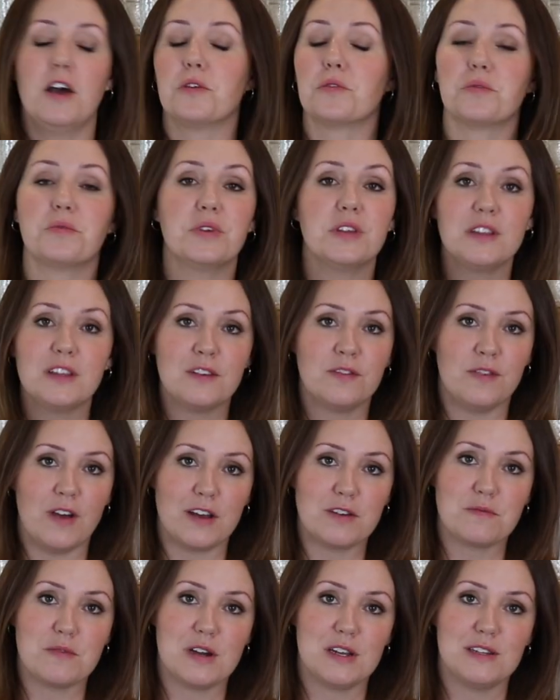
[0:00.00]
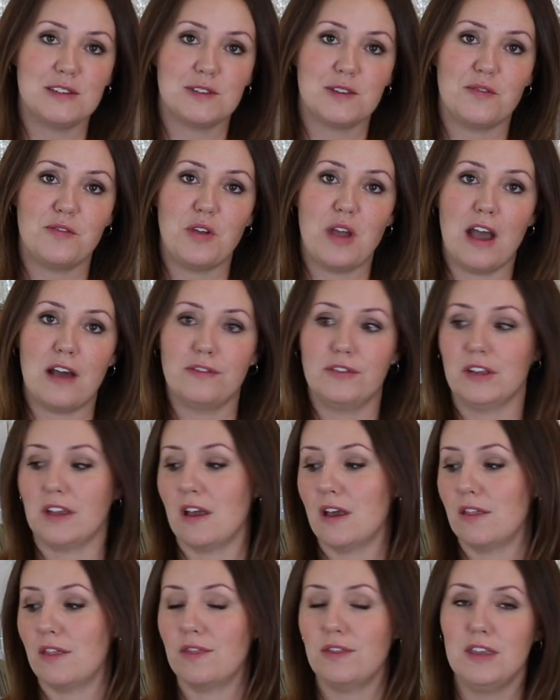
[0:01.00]
Really fun ones if you have like
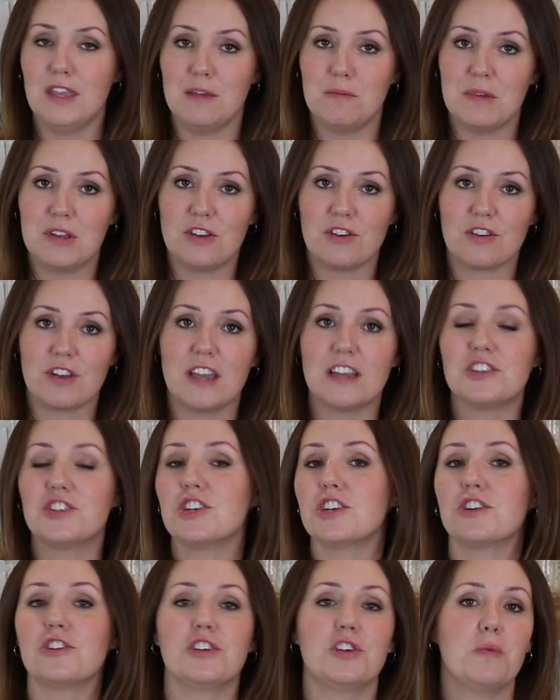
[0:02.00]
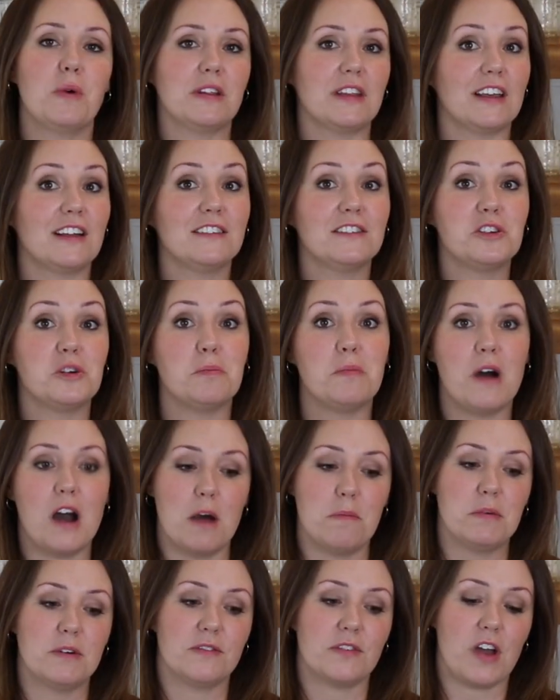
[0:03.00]
a theme in your kitchen or you want like a little
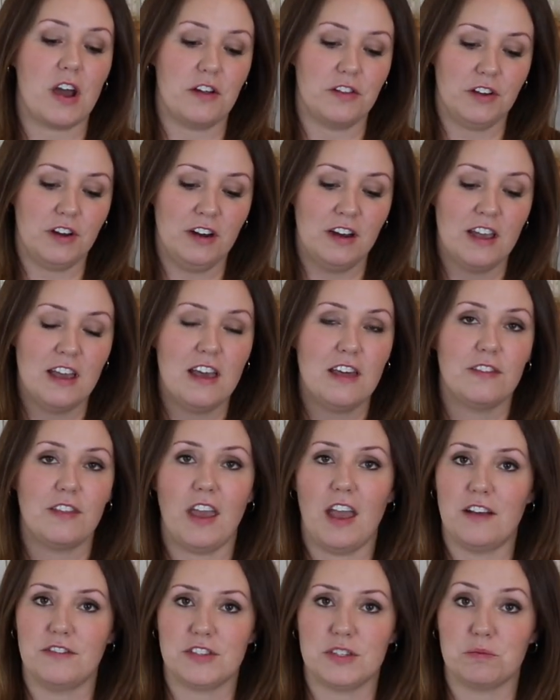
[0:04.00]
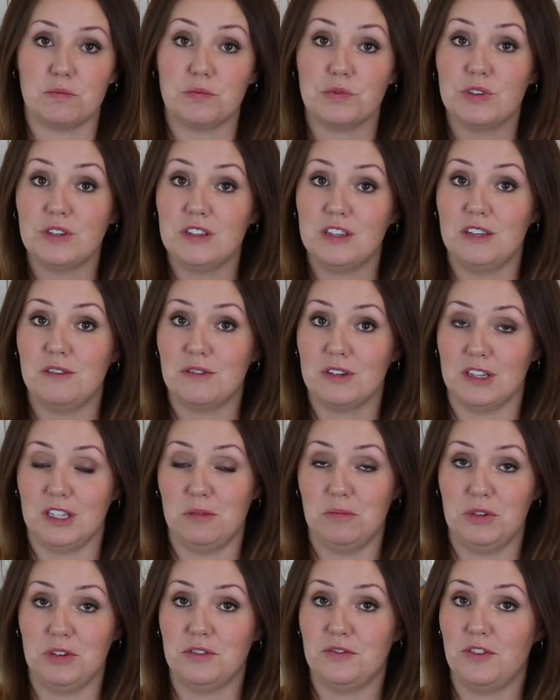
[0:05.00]
pop of color. They have some really, really
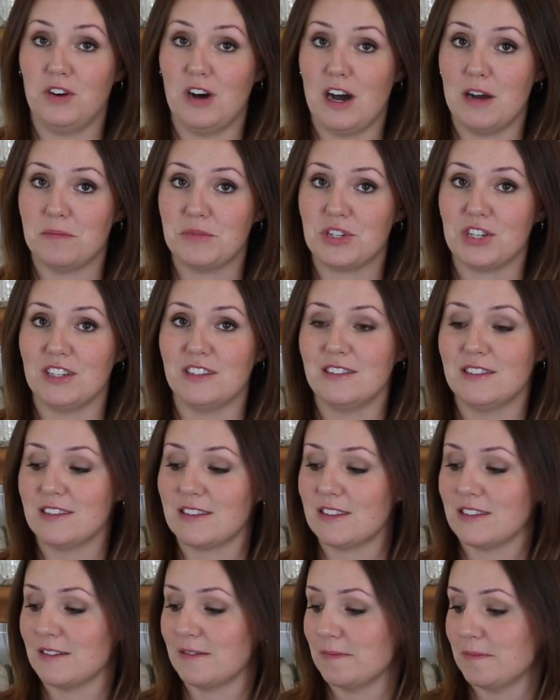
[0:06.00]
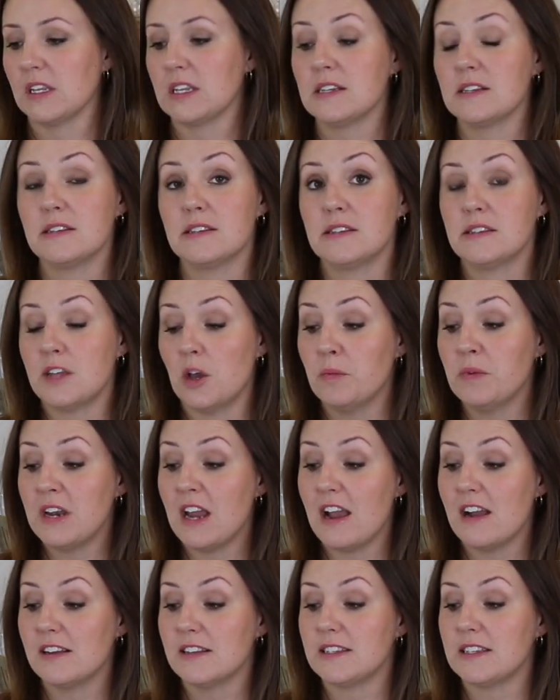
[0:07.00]
beautiful options. Someone
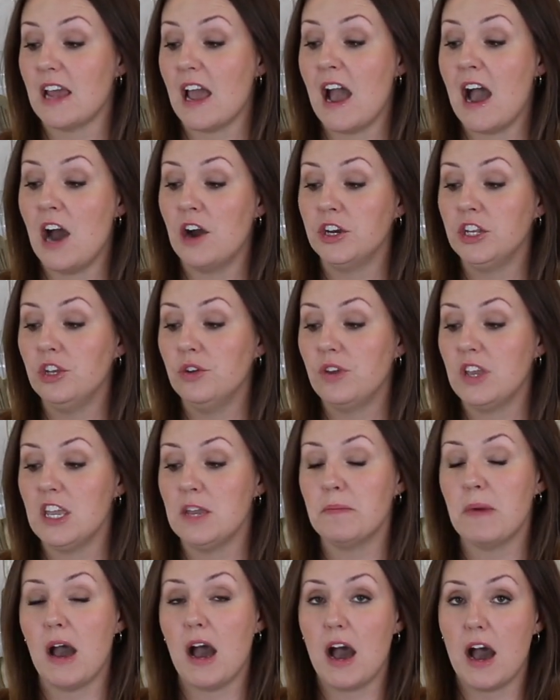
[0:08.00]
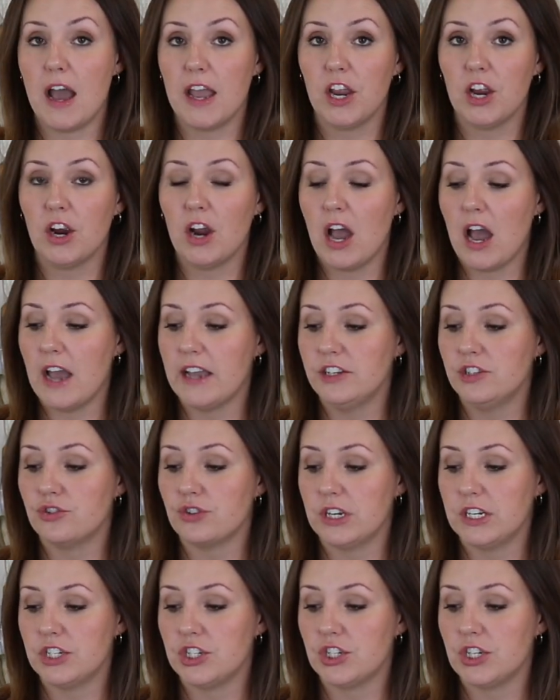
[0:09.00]
asked, how do you keep higher
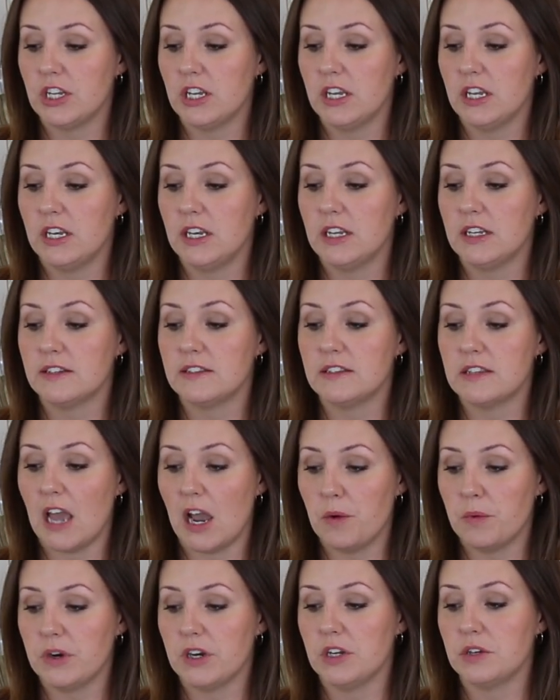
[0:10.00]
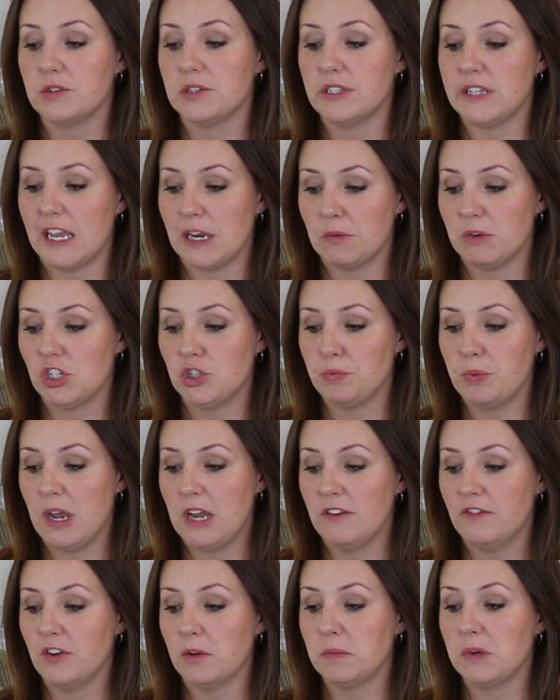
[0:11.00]
hydration sourdough sandwich
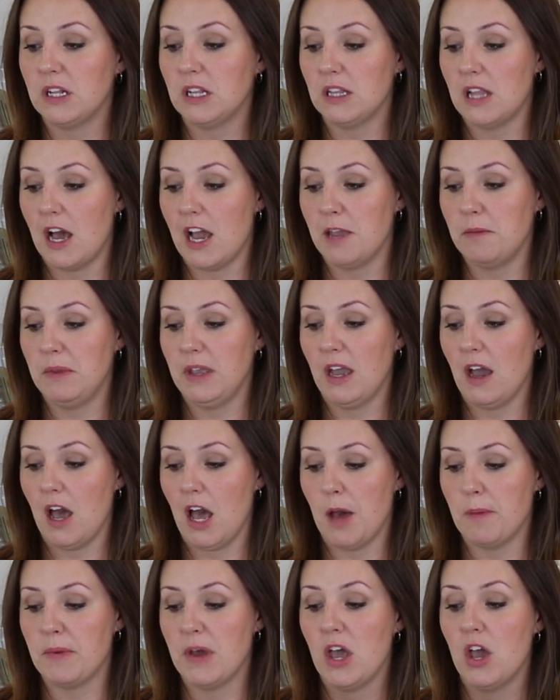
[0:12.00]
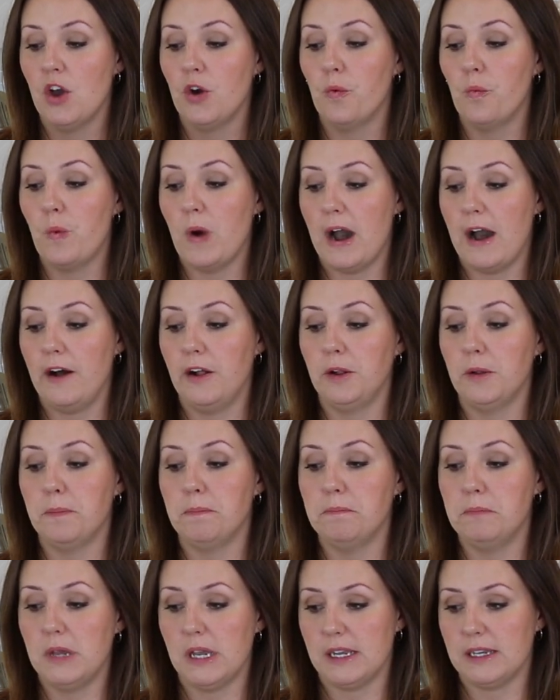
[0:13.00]
bread from climbing up while
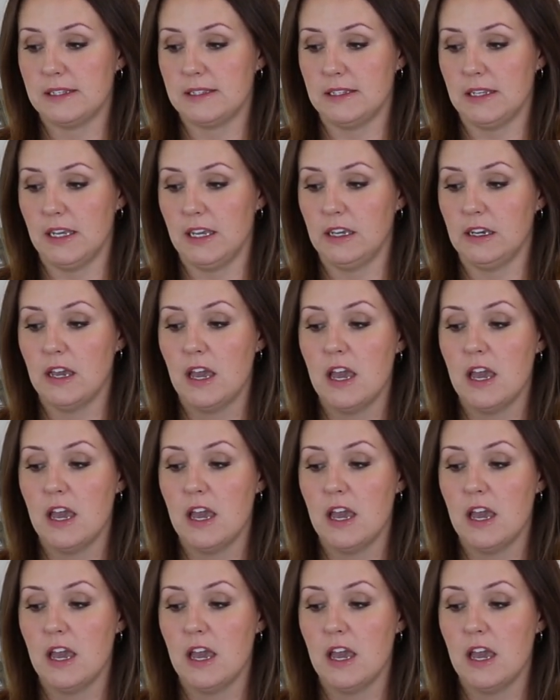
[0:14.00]
mixing?